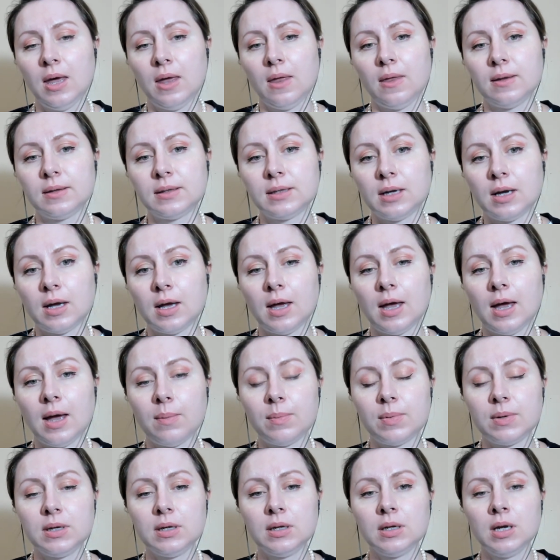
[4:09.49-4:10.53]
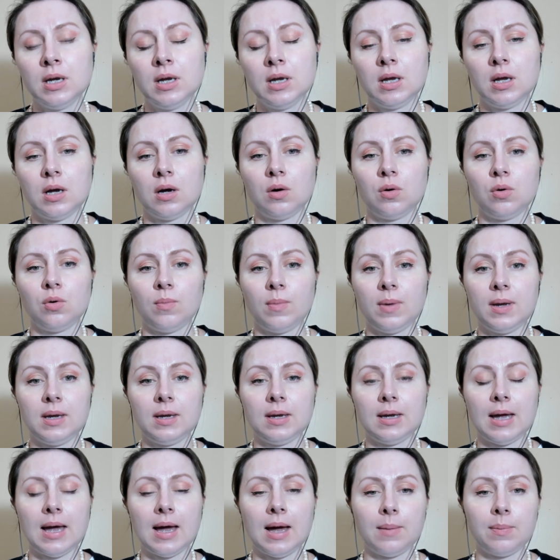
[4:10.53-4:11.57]
that are happening or
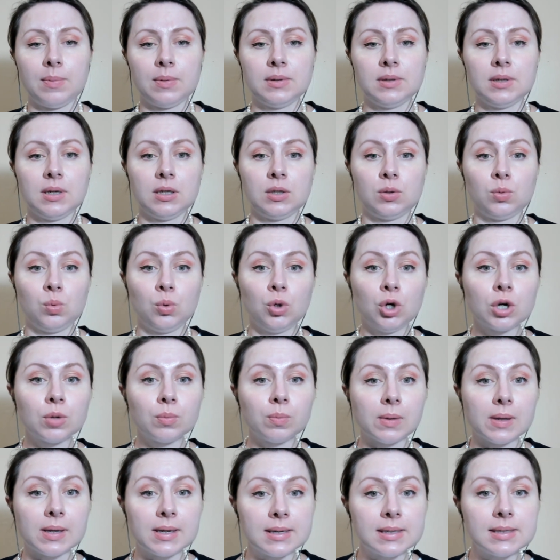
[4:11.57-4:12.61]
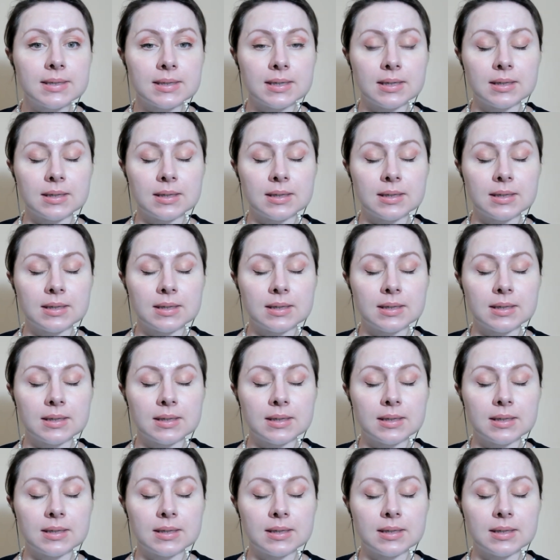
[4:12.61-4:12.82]
may happen at workplace.